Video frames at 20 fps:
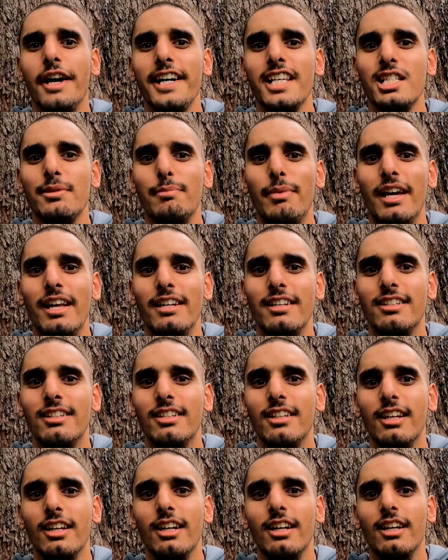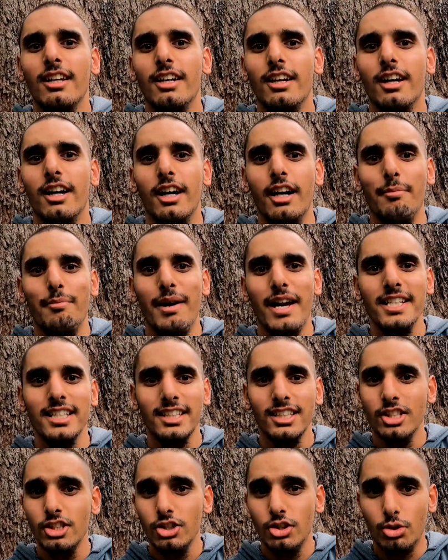I spent
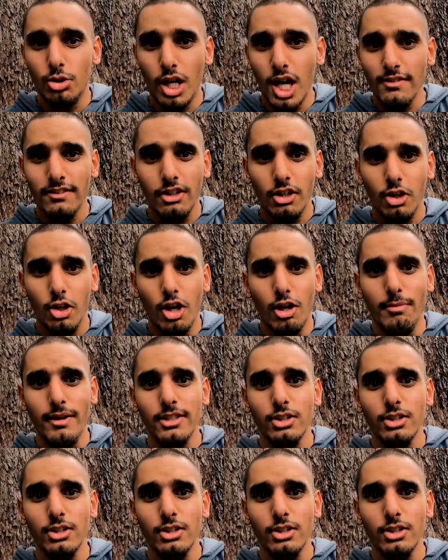basically just driving home.